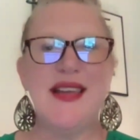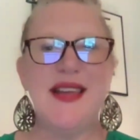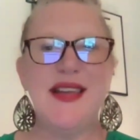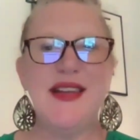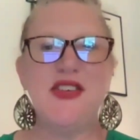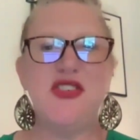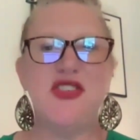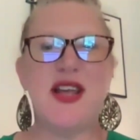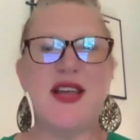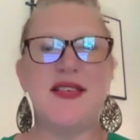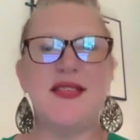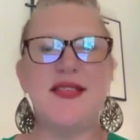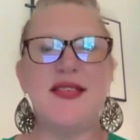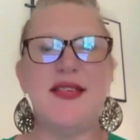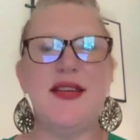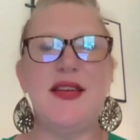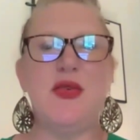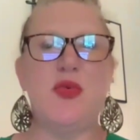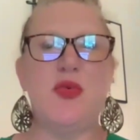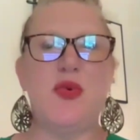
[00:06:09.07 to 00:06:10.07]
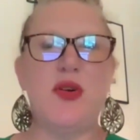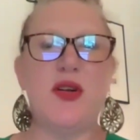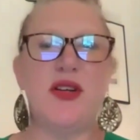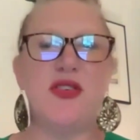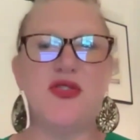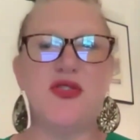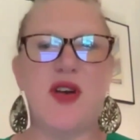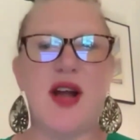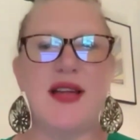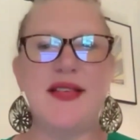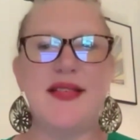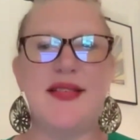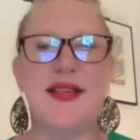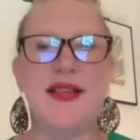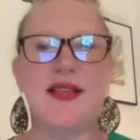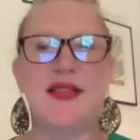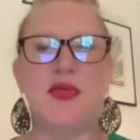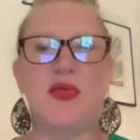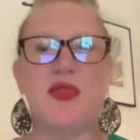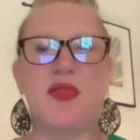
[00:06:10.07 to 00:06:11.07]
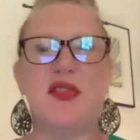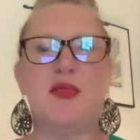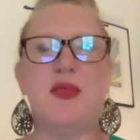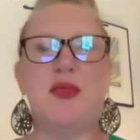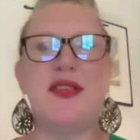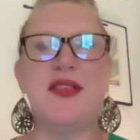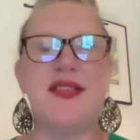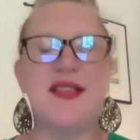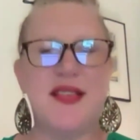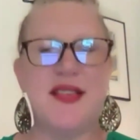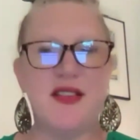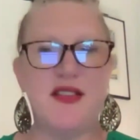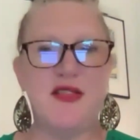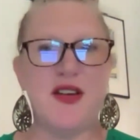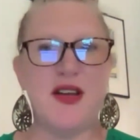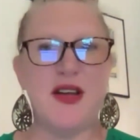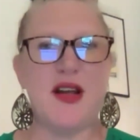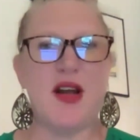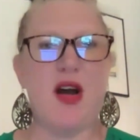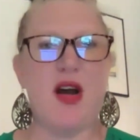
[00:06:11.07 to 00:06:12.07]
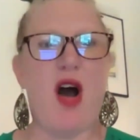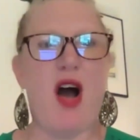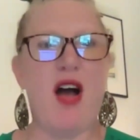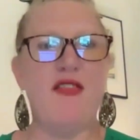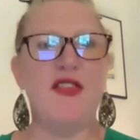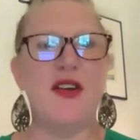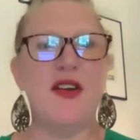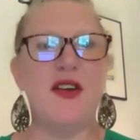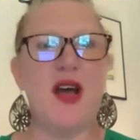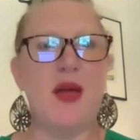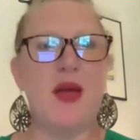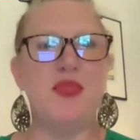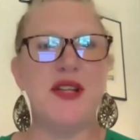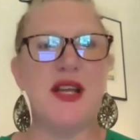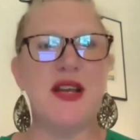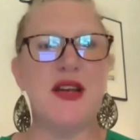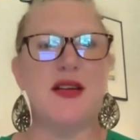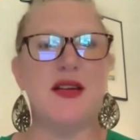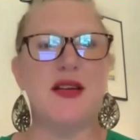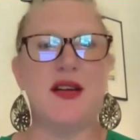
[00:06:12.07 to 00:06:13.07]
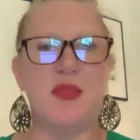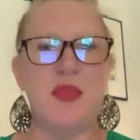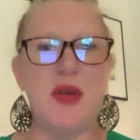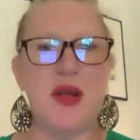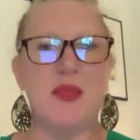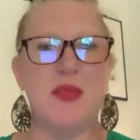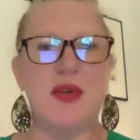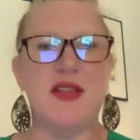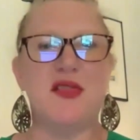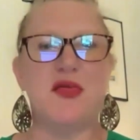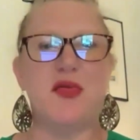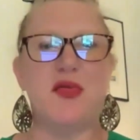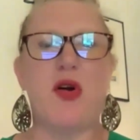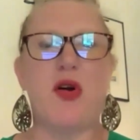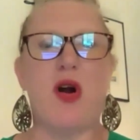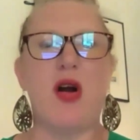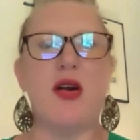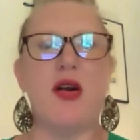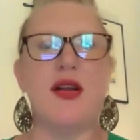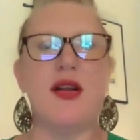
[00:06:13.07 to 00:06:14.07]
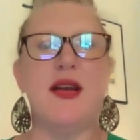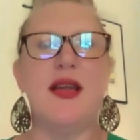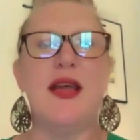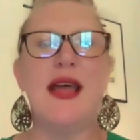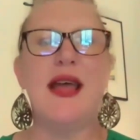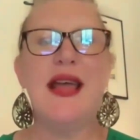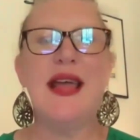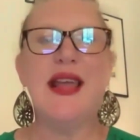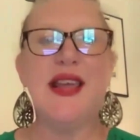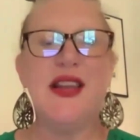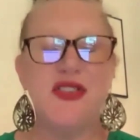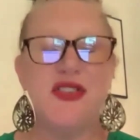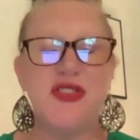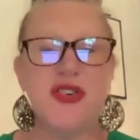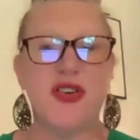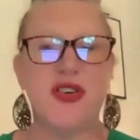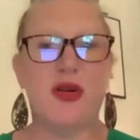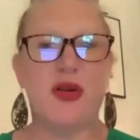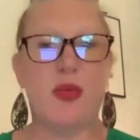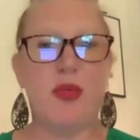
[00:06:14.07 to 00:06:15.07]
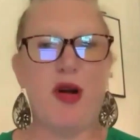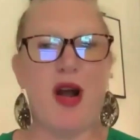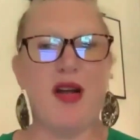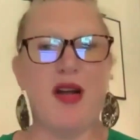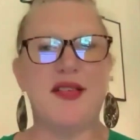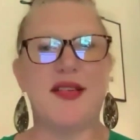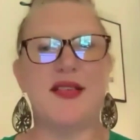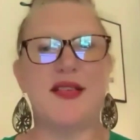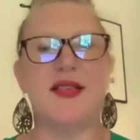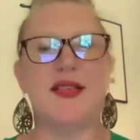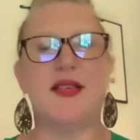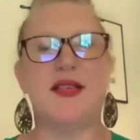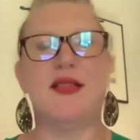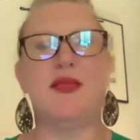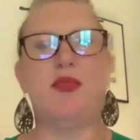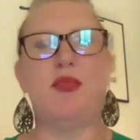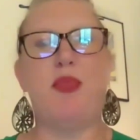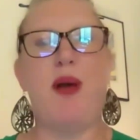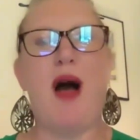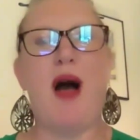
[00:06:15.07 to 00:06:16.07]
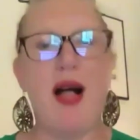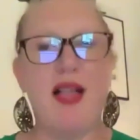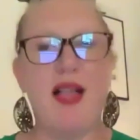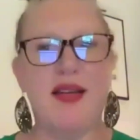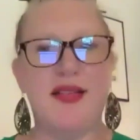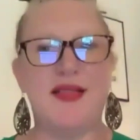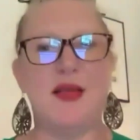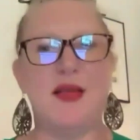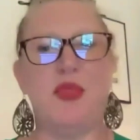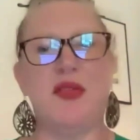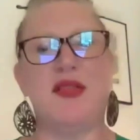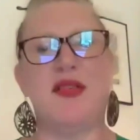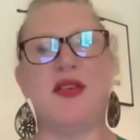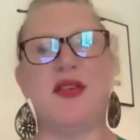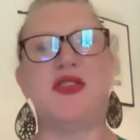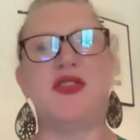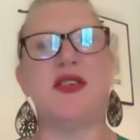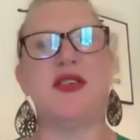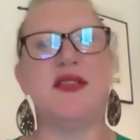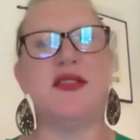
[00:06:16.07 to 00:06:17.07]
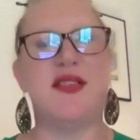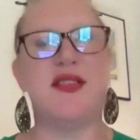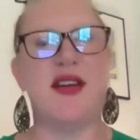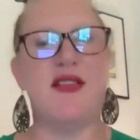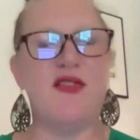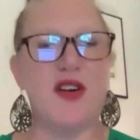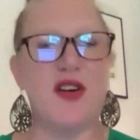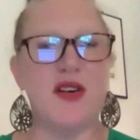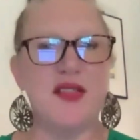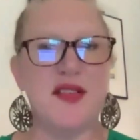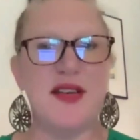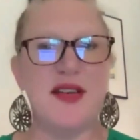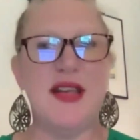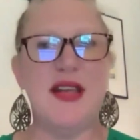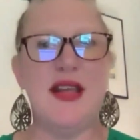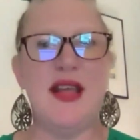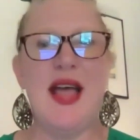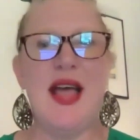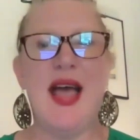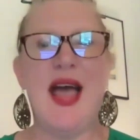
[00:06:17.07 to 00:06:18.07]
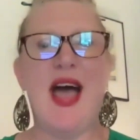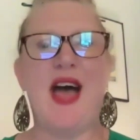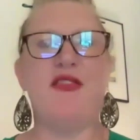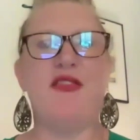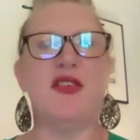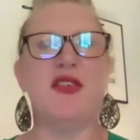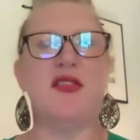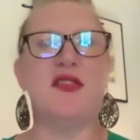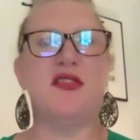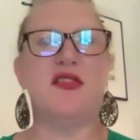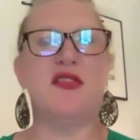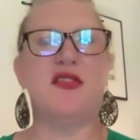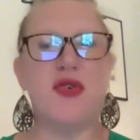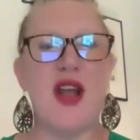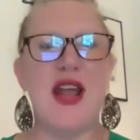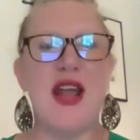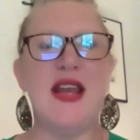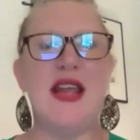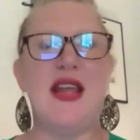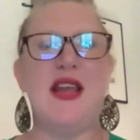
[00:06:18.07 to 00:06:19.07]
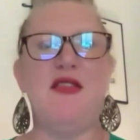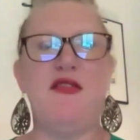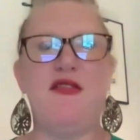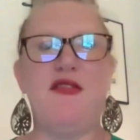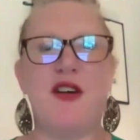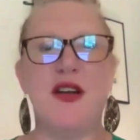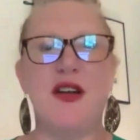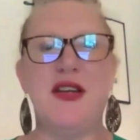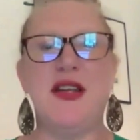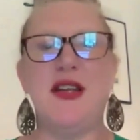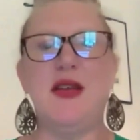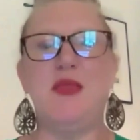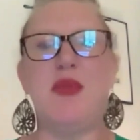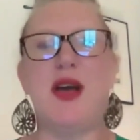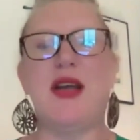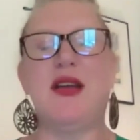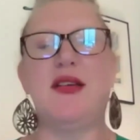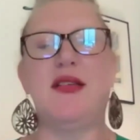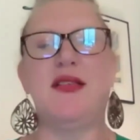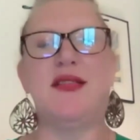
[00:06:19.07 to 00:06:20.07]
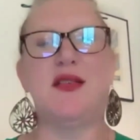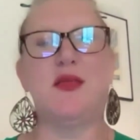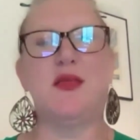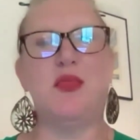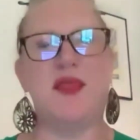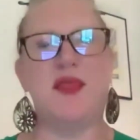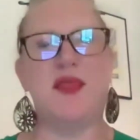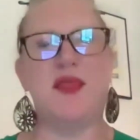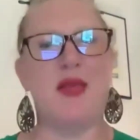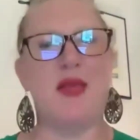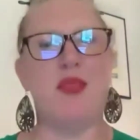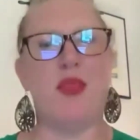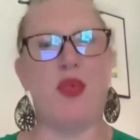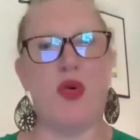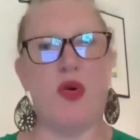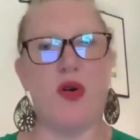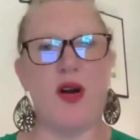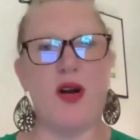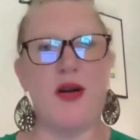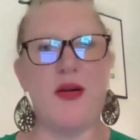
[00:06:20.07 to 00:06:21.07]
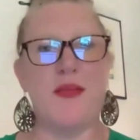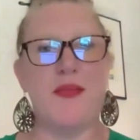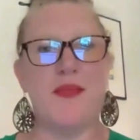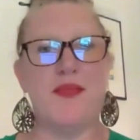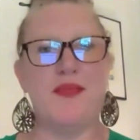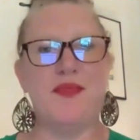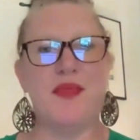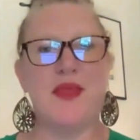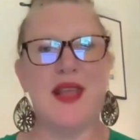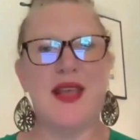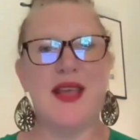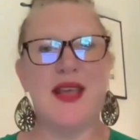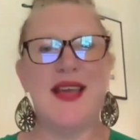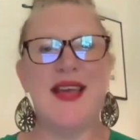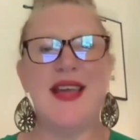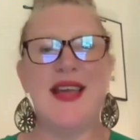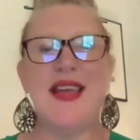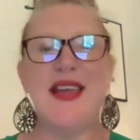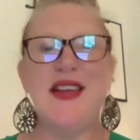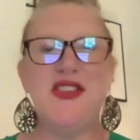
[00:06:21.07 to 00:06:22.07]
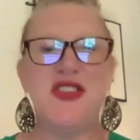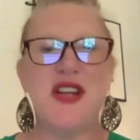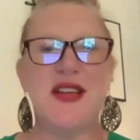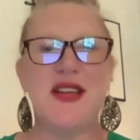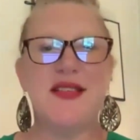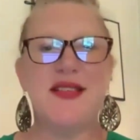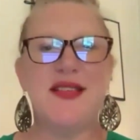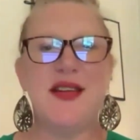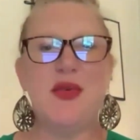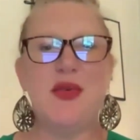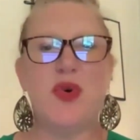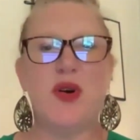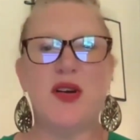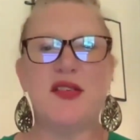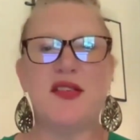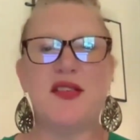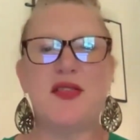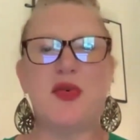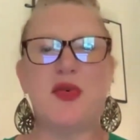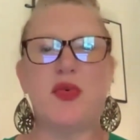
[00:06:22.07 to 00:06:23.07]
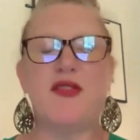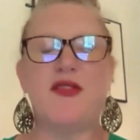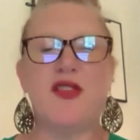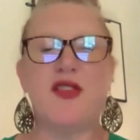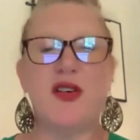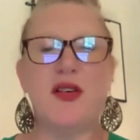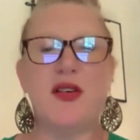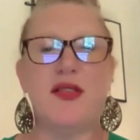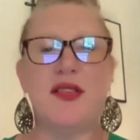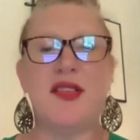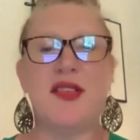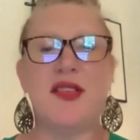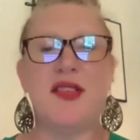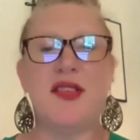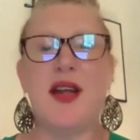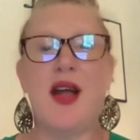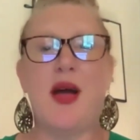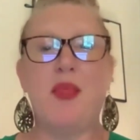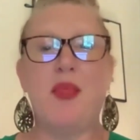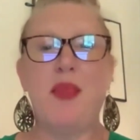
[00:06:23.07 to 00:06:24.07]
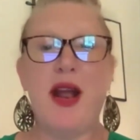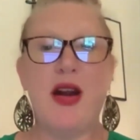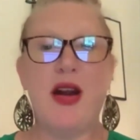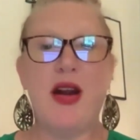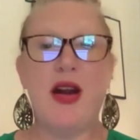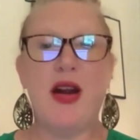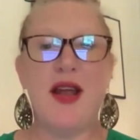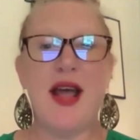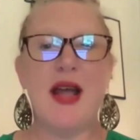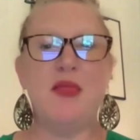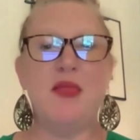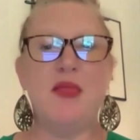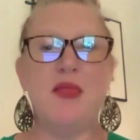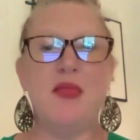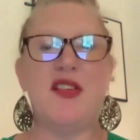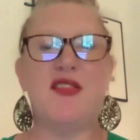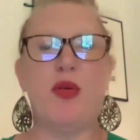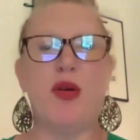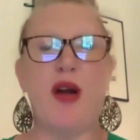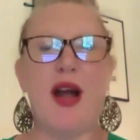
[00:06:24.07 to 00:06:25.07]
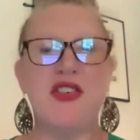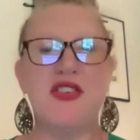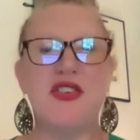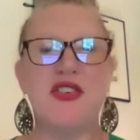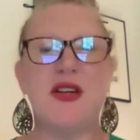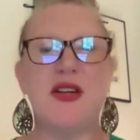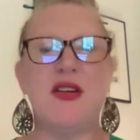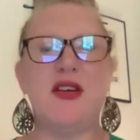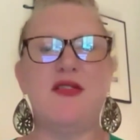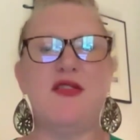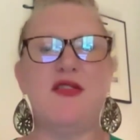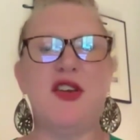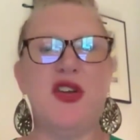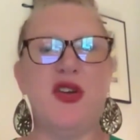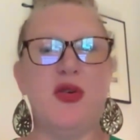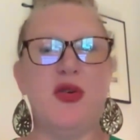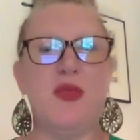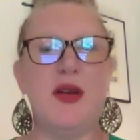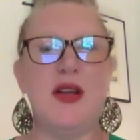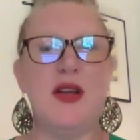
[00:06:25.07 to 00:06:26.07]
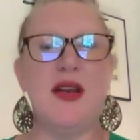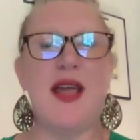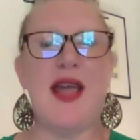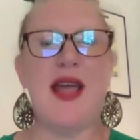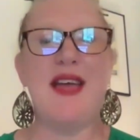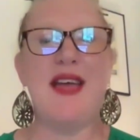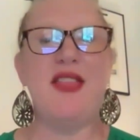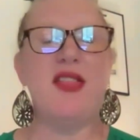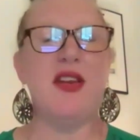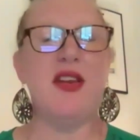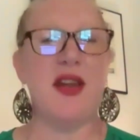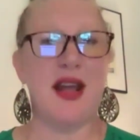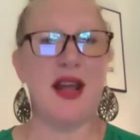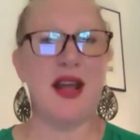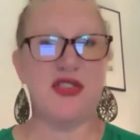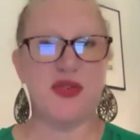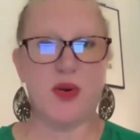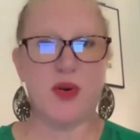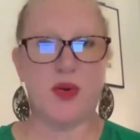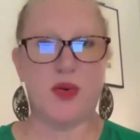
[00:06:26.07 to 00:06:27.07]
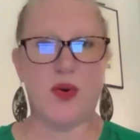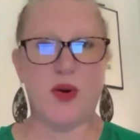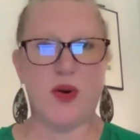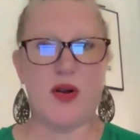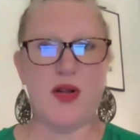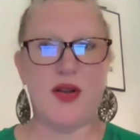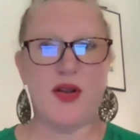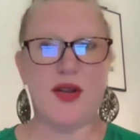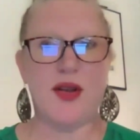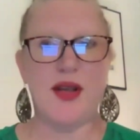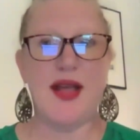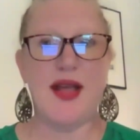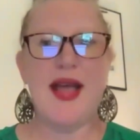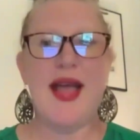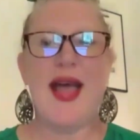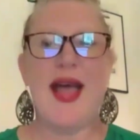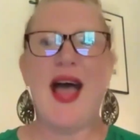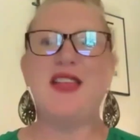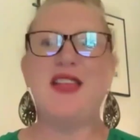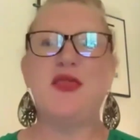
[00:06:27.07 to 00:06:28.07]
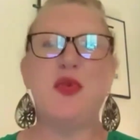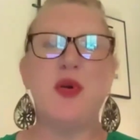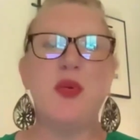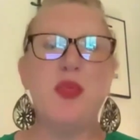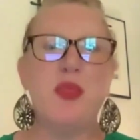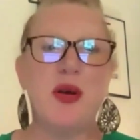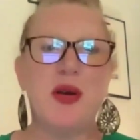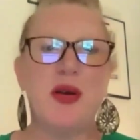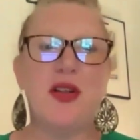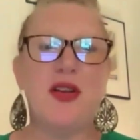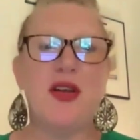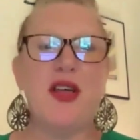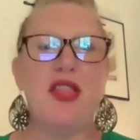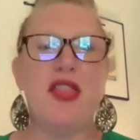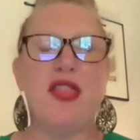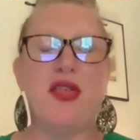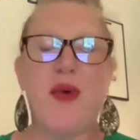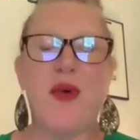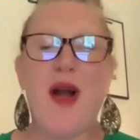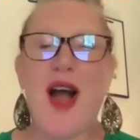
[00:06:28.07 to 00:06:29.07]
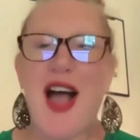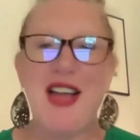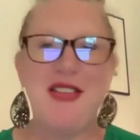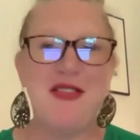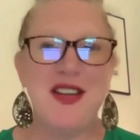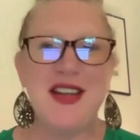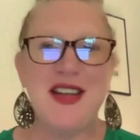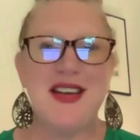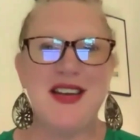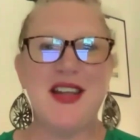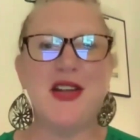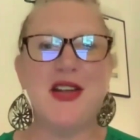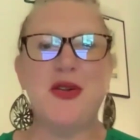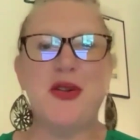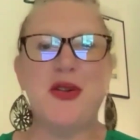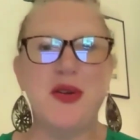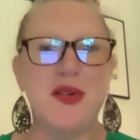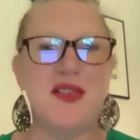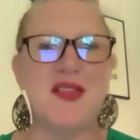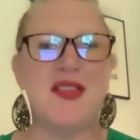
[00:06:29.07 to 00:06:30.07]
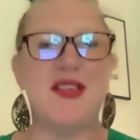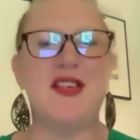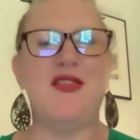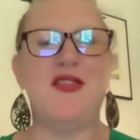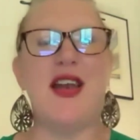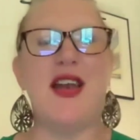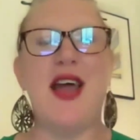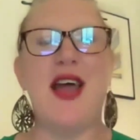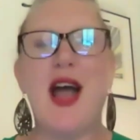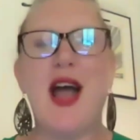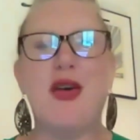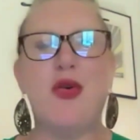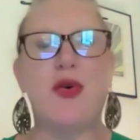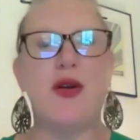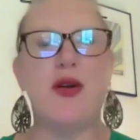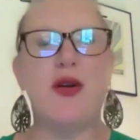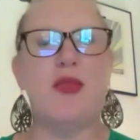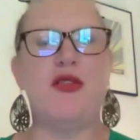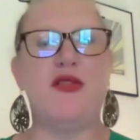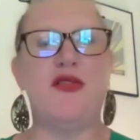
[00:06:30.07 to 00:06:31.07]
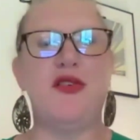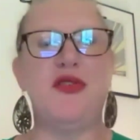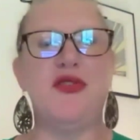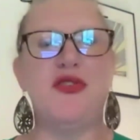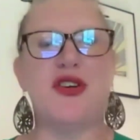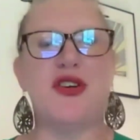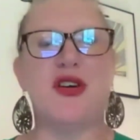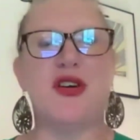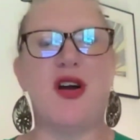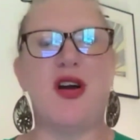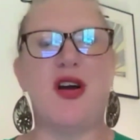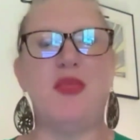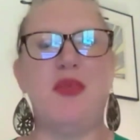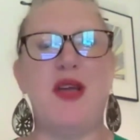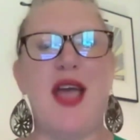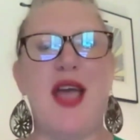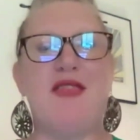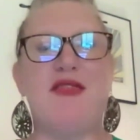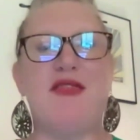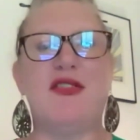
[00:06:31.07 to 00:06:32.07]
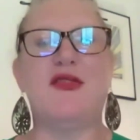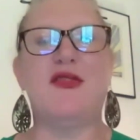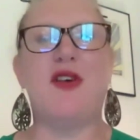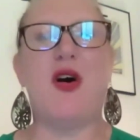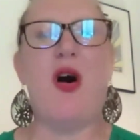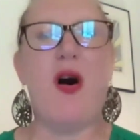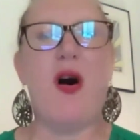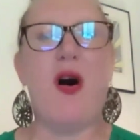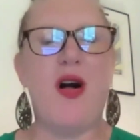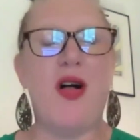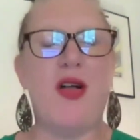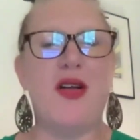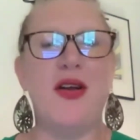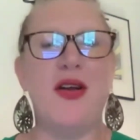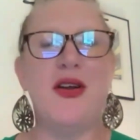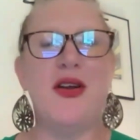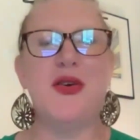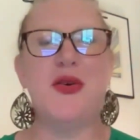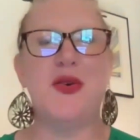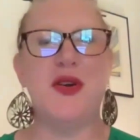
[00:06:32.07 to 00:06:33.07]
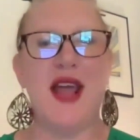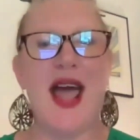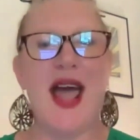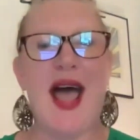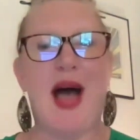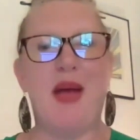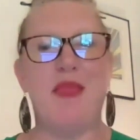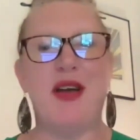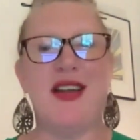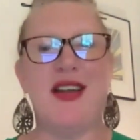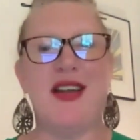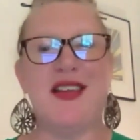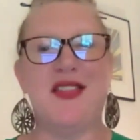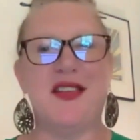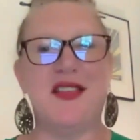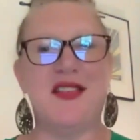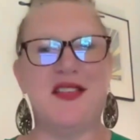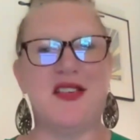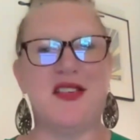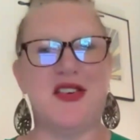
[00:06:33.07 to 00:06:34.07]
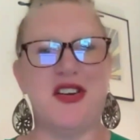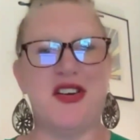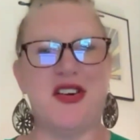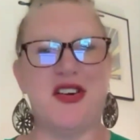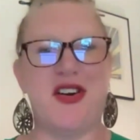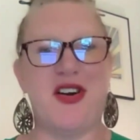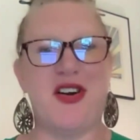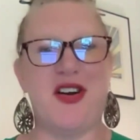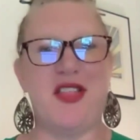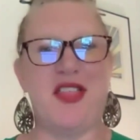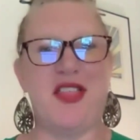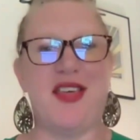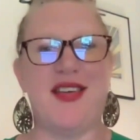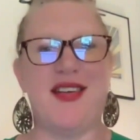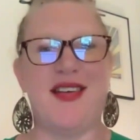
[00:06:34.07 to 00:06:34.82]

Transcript: EJC will address this with specific, often updated commitments regarding internal processes, policy positions, diversity efforts, training, funding mechanisms, and more. EJC works to reverse paradigms of oppression of human and the natural world as we build a thriving, inclusive, and equitable future on behalf of all who inhabit this good earth.